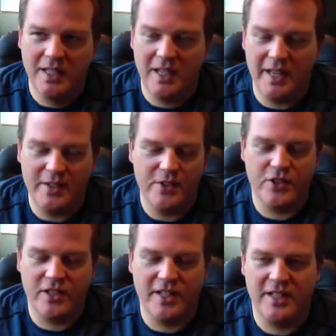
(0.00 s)

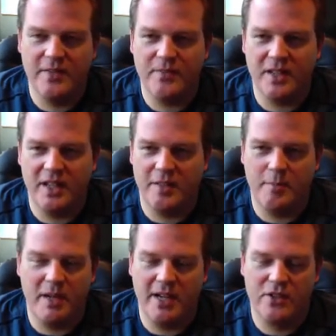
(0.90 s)
industry in the
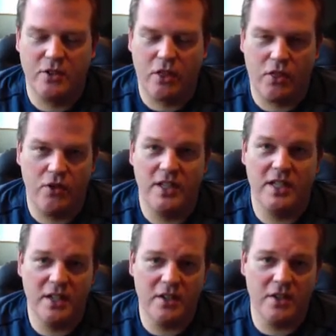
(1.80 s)
past 30
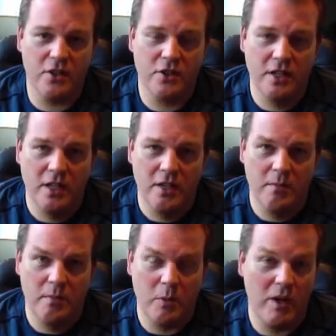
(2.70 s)
years.
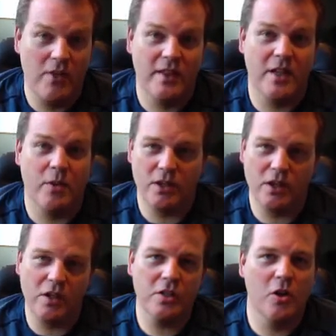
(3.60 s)
But one thing that we
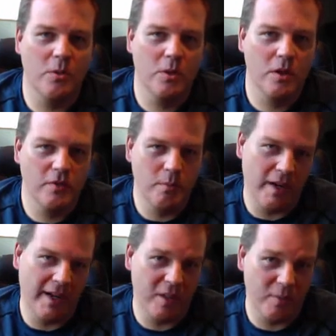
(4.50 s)
all know from
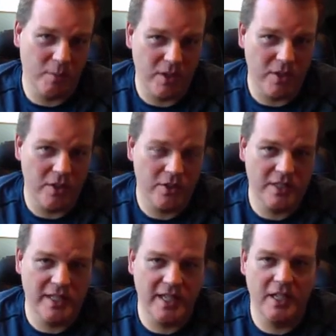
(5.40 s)
buying computers
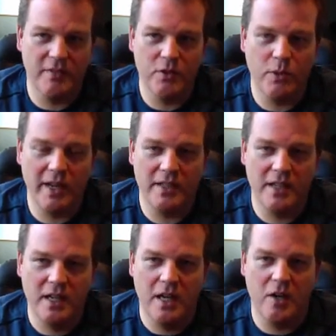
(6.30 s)
is that if you wait
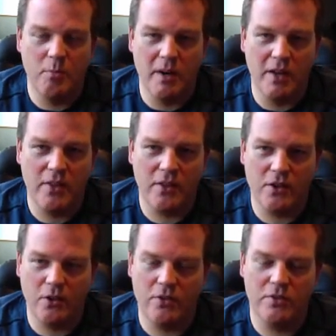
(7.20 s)
a month
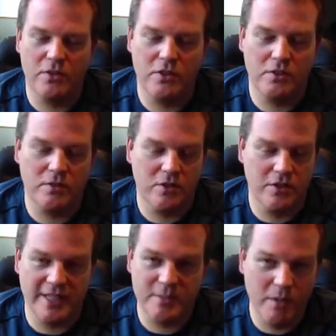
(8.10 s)
or
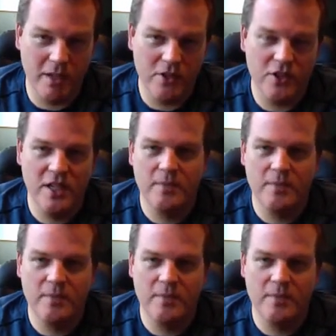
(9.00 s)
6 months,